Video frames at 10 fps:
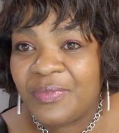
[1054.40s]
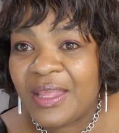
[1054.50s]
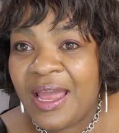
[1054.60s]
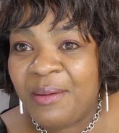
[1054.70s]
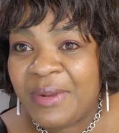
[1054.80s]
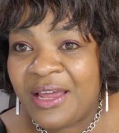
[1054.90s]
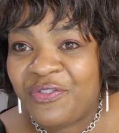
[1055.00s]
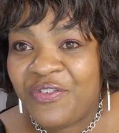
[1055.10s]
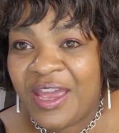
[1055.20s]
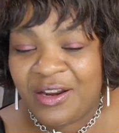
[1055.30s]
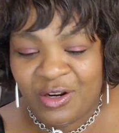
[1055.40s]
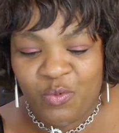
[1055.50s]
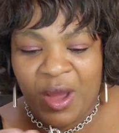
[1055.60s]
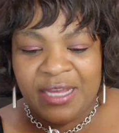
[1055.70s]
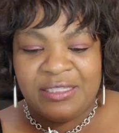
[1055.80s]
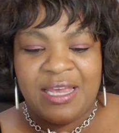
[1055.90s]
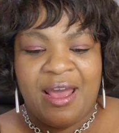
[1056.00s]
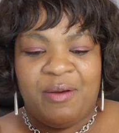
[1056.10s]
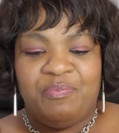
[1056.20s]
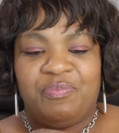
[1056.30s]
I'm not a fan of the white
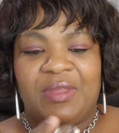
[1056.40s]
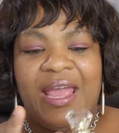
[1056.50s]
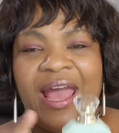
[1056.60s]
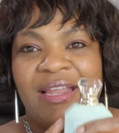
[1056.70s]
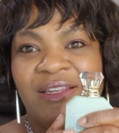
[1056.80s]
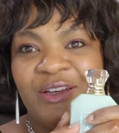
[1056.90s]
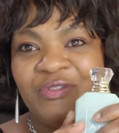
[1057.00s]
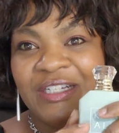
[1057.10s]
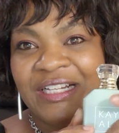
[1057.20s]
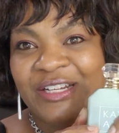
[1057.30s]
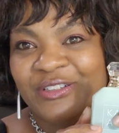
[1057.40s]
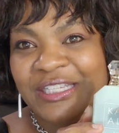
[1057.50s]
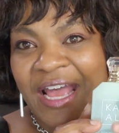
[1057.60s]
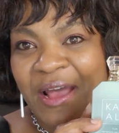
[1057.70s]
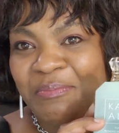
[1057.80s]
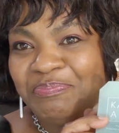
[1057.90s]
top. I love the clear top.